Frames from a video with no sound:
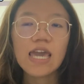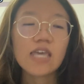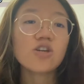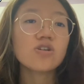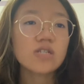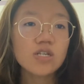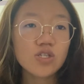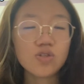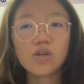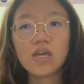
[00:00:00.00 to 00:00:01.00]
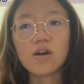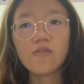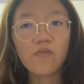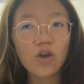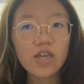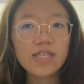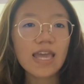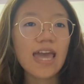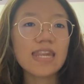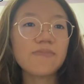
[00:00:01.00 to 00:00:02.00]
in order to avoid
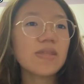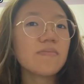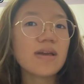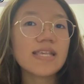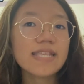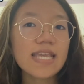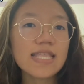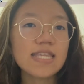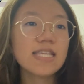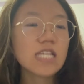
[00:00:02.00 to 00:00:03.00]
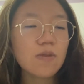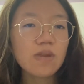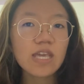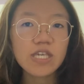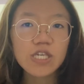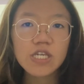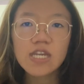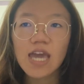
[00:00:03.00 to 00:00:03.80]
and minimizing the discrimination